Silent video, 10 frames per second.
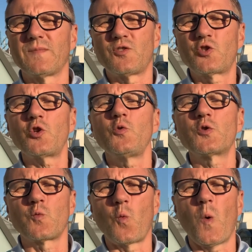
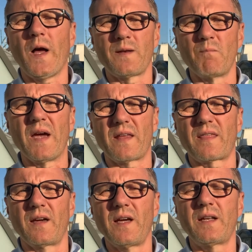Choose one
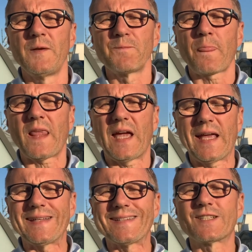method
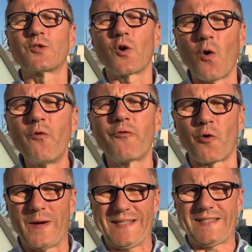and go
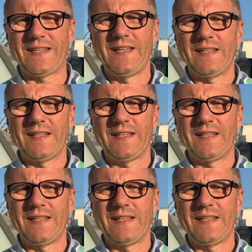for it.